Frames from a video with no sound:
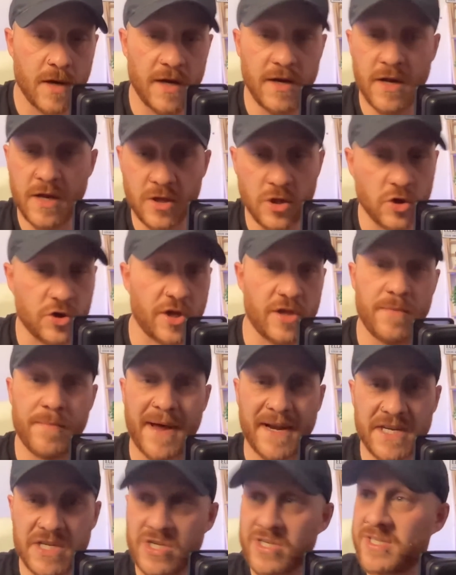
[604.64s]
And look at the
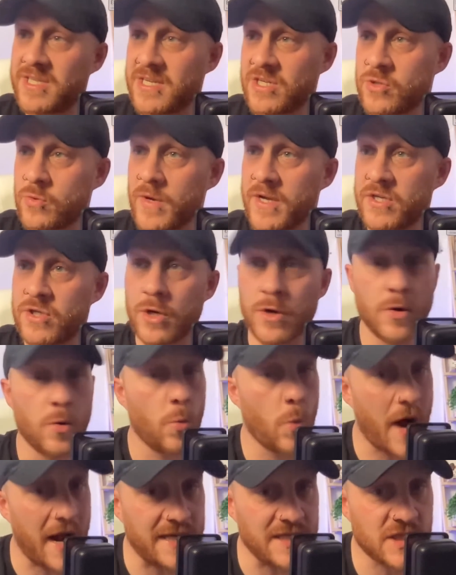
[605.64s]
manager situation.
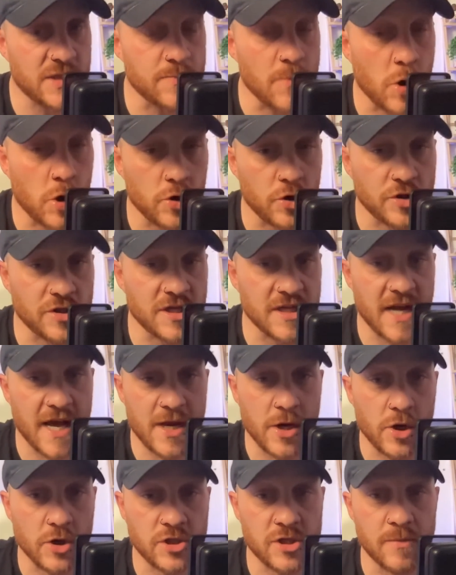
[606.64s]
White smoke
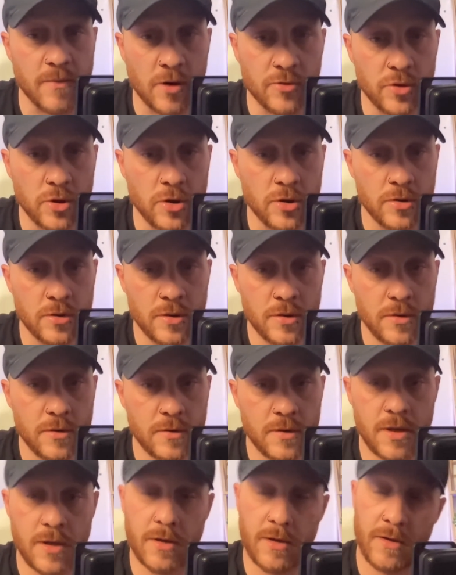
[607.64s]
today or tomorrow.
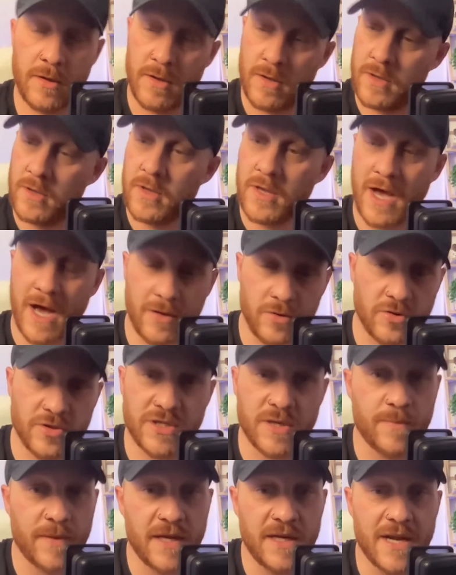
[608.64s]
How
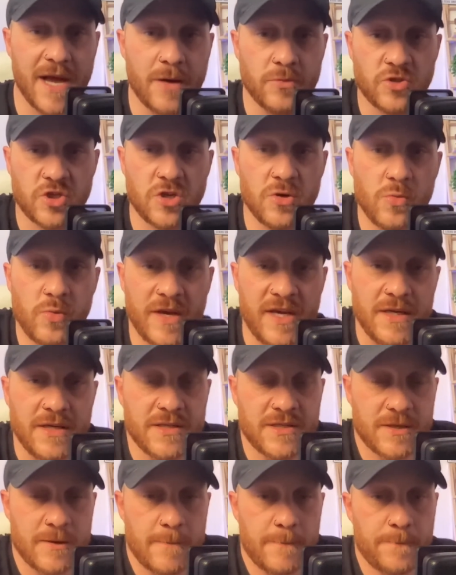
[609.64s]
long's it been now? 2
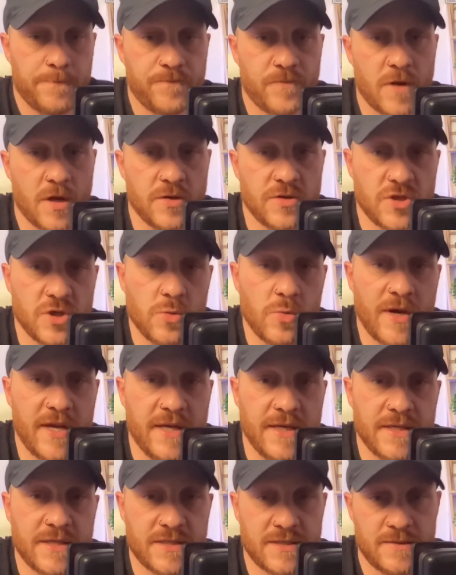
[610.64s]
weeks. 2
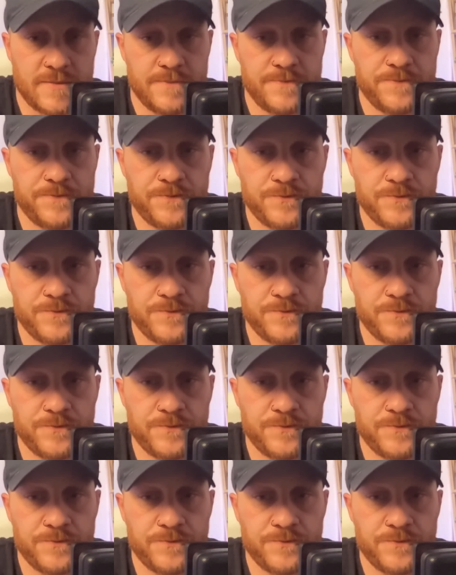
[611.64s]
weeks.